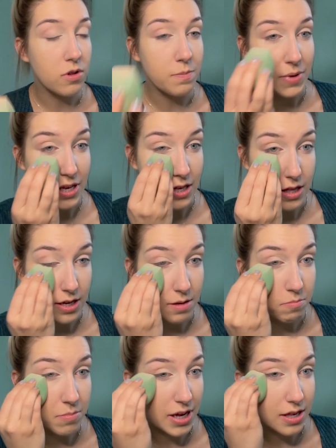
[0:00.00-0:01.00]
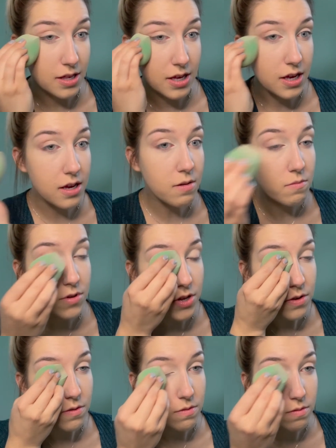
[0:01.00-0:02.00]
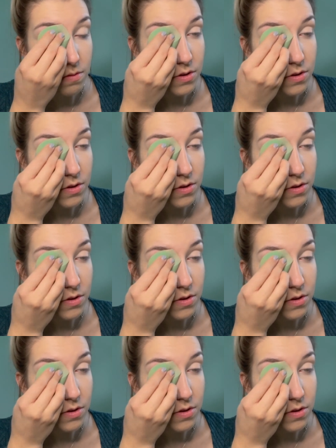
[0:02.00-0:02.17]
it makes it less messy when you